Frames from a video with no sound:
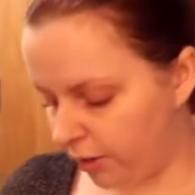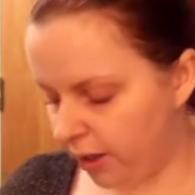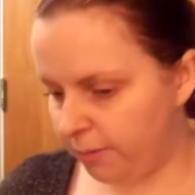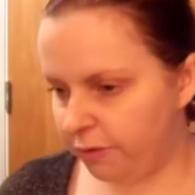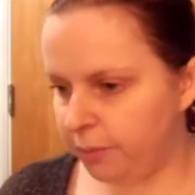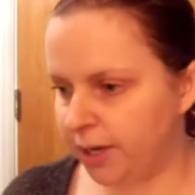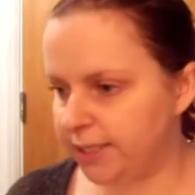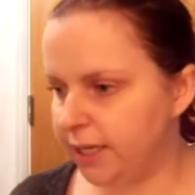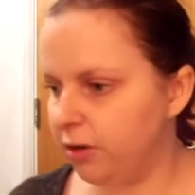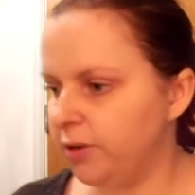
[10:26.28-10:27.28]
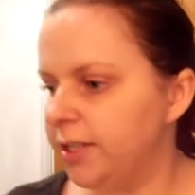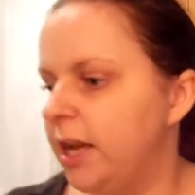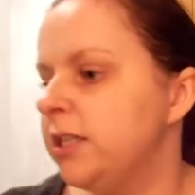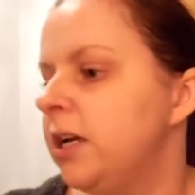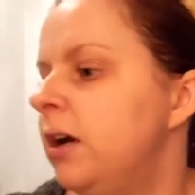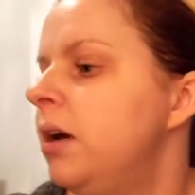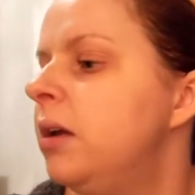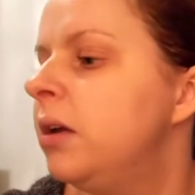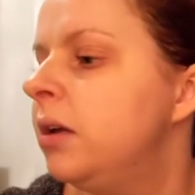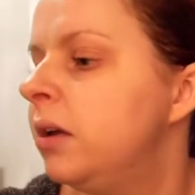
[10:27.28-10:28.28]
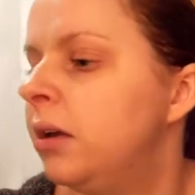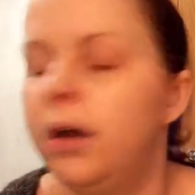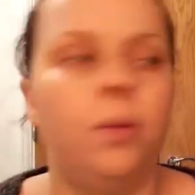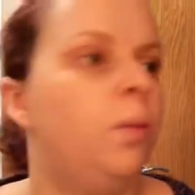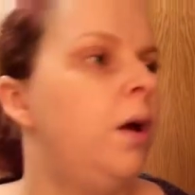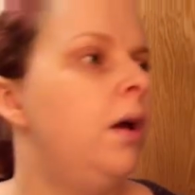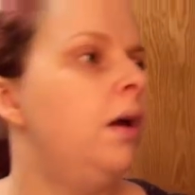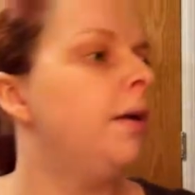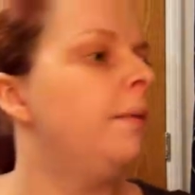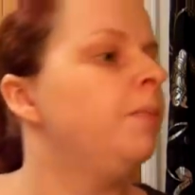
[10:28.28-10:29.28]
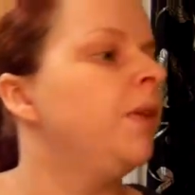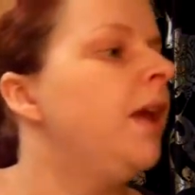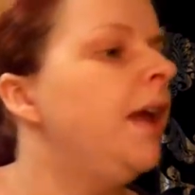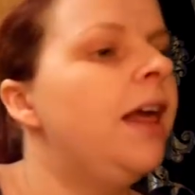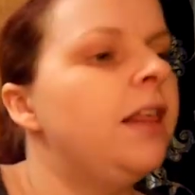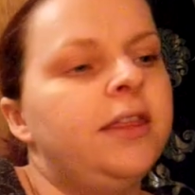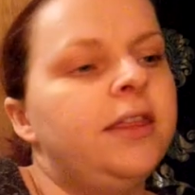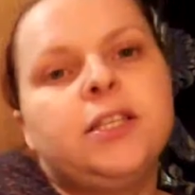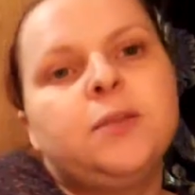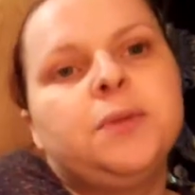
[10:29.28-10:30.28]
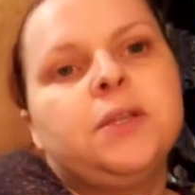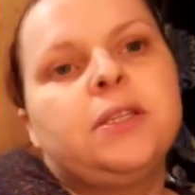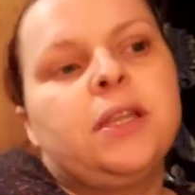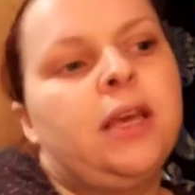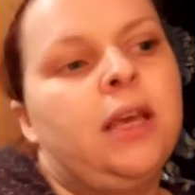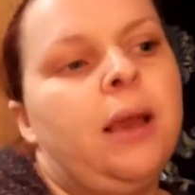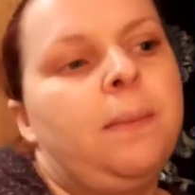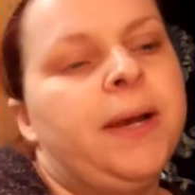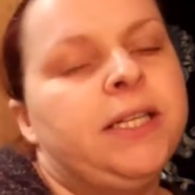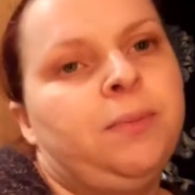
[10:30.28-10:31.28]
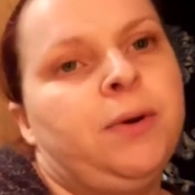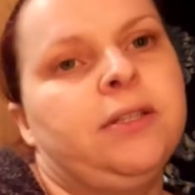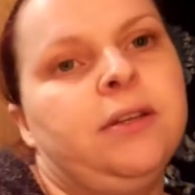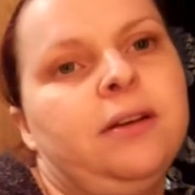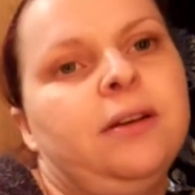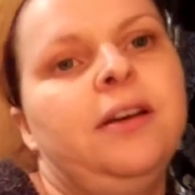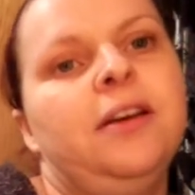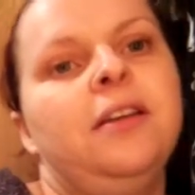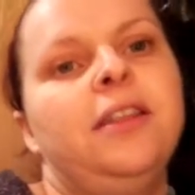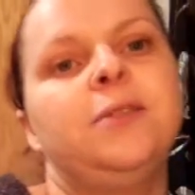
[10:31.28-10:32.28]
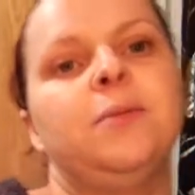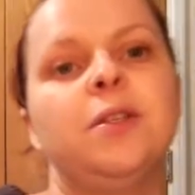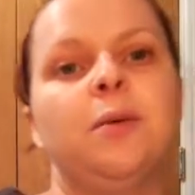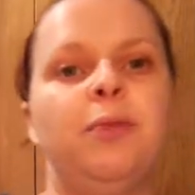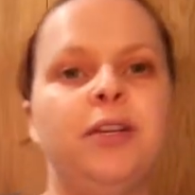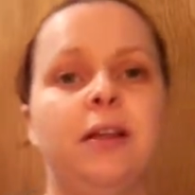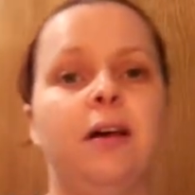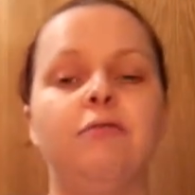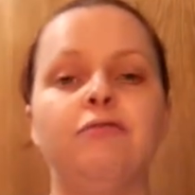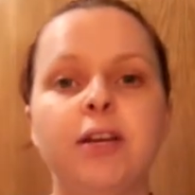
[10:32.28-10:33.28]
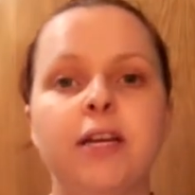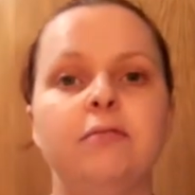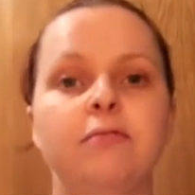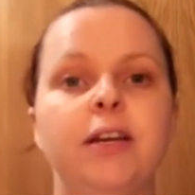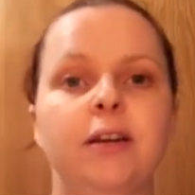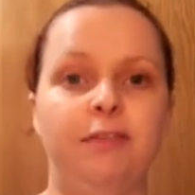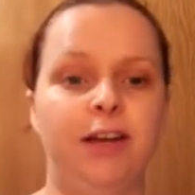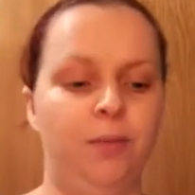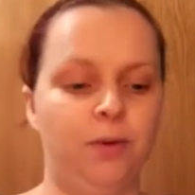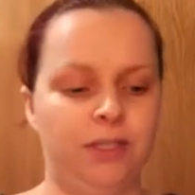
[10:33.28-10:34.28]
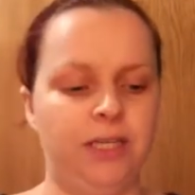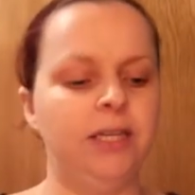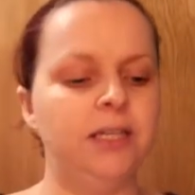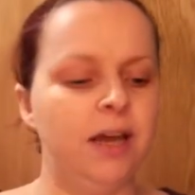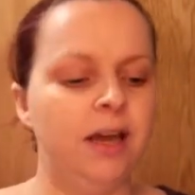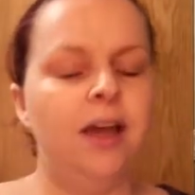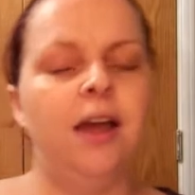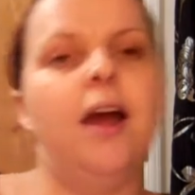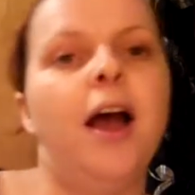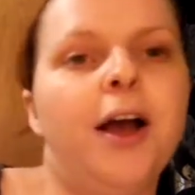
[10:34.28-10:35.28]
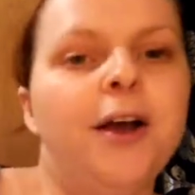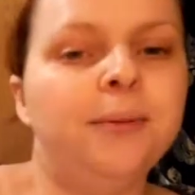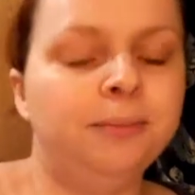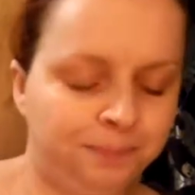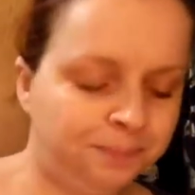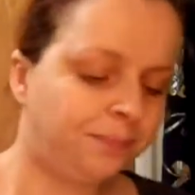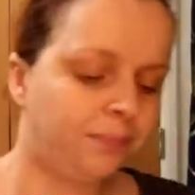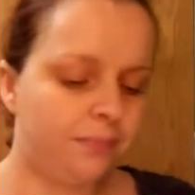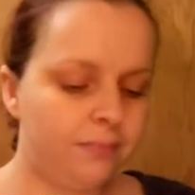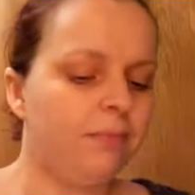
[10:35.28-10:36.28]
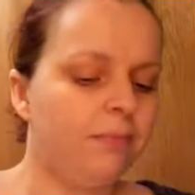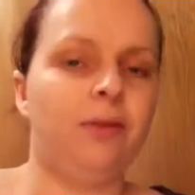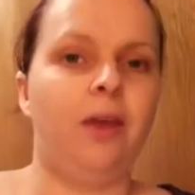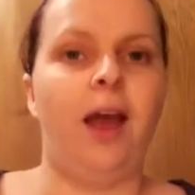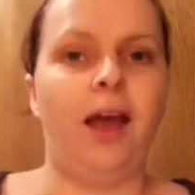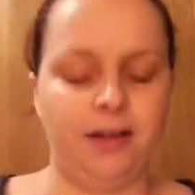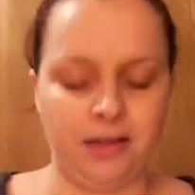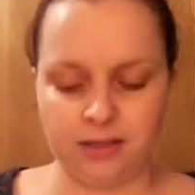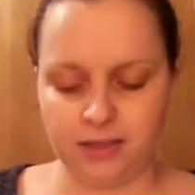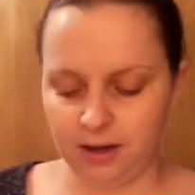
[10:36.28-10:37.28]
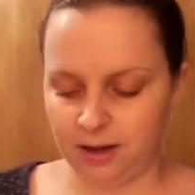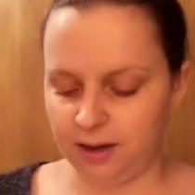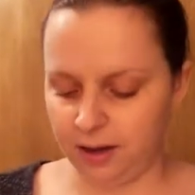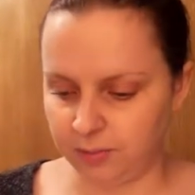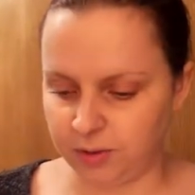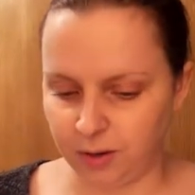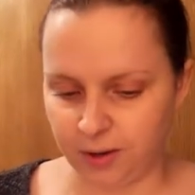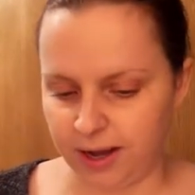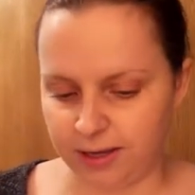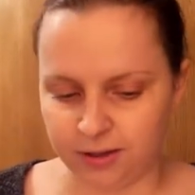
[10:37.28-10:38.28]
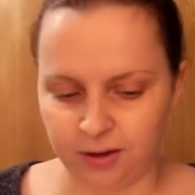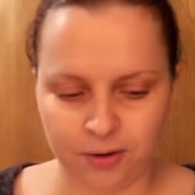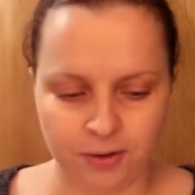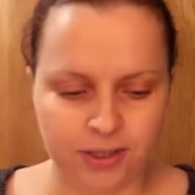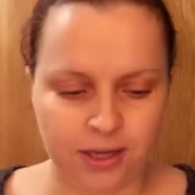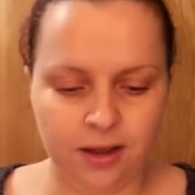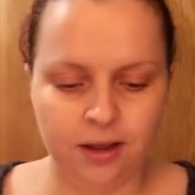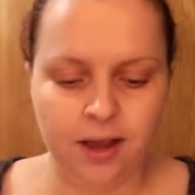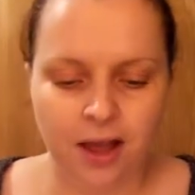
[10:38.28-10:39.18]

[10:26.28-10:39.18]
got them from my Secret Santa at work. This was the best present. This was the present I really, really, really wanted. And I'm so glad that I got it.